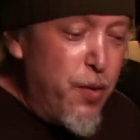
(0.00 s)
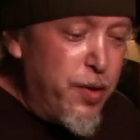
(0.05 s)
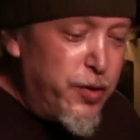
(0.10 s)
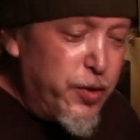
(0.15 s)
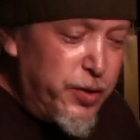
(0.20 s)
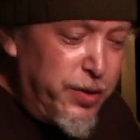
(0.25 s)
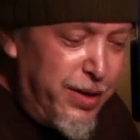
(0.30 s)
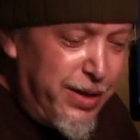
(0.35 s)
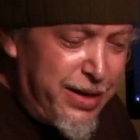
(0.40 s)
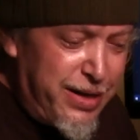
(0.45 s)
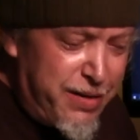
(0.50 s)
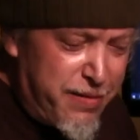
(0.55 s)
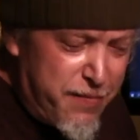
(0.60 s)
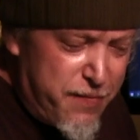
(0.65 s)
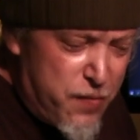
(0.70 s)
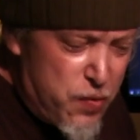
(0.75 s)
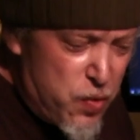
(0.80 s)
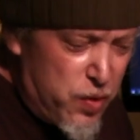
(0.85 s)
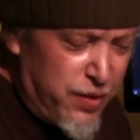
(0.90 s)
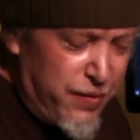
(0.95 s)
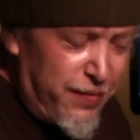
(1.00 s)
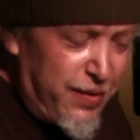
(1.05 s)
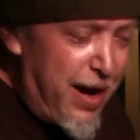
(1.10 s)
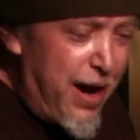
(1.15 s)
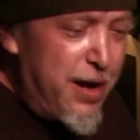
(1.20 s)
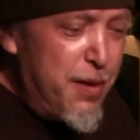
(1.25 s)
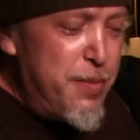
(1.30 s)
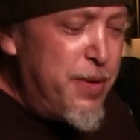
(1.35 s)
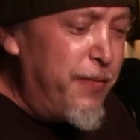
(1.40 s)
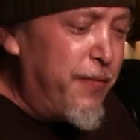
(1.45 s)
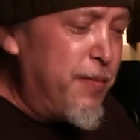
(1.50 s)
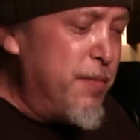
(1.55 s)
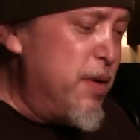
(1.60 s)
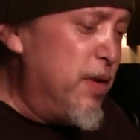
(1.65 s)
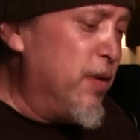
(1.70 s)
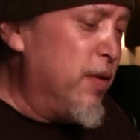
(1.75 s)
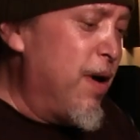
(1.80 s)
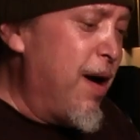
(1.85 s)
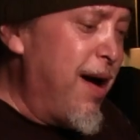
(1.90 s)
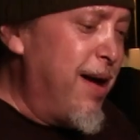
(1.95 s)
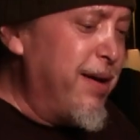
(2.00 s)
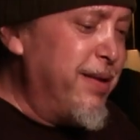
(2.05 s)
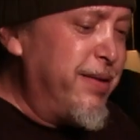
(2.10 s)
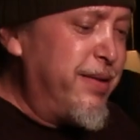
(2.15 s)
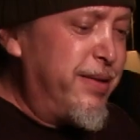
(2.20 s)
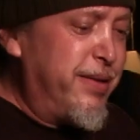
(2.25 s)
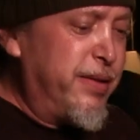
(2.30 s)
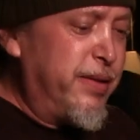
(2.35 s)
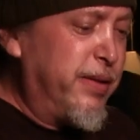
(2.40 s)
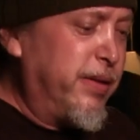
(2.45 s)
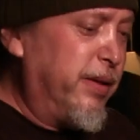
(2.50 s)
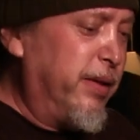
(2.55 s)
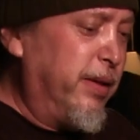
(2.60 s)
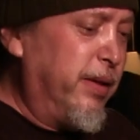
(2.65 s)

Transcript: what you're looking for. You've got to be familiarized,